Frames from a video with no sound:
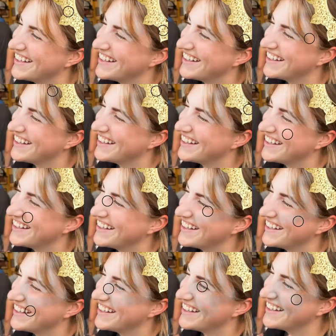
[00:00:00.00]
So it's just
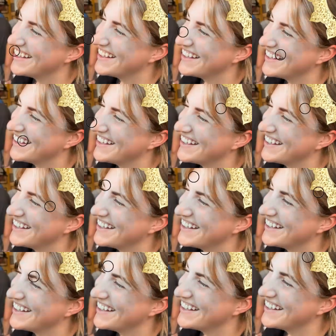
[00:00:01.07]
making
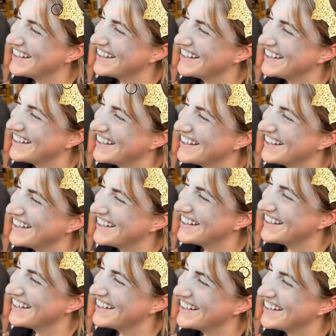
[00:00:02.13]
certain things that
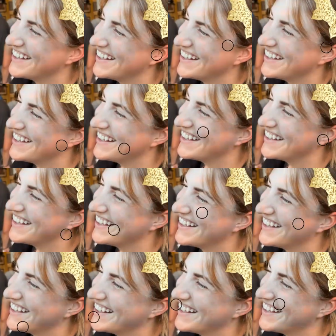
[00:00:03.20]
gray tone. So if you want
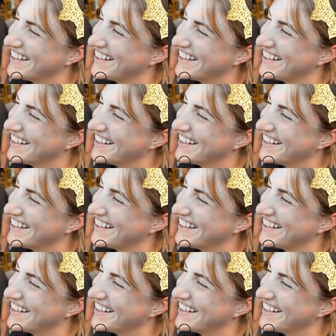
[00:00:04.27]
to